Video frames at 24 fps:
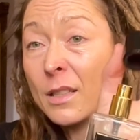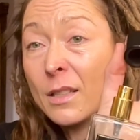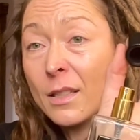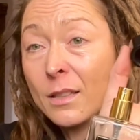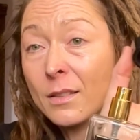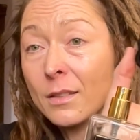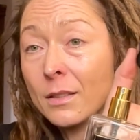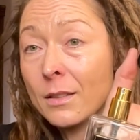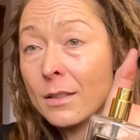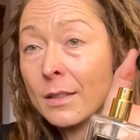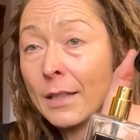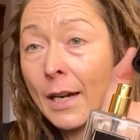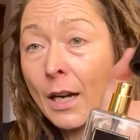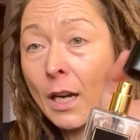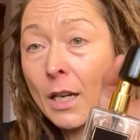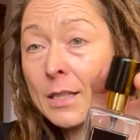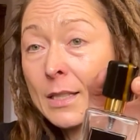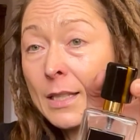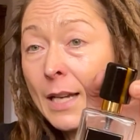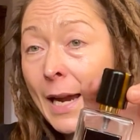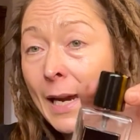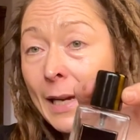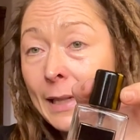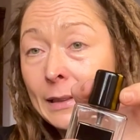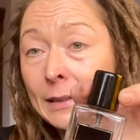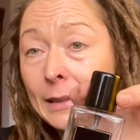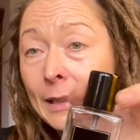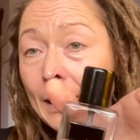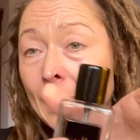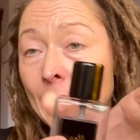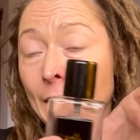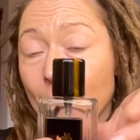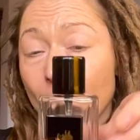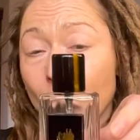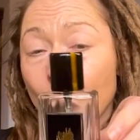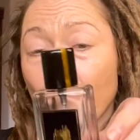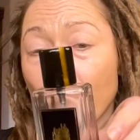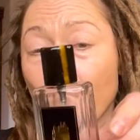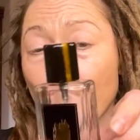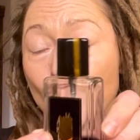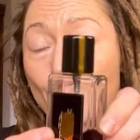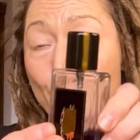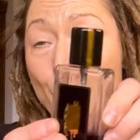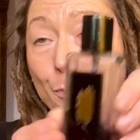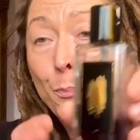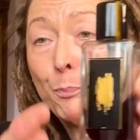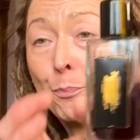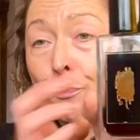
doesn't stay on tightly either.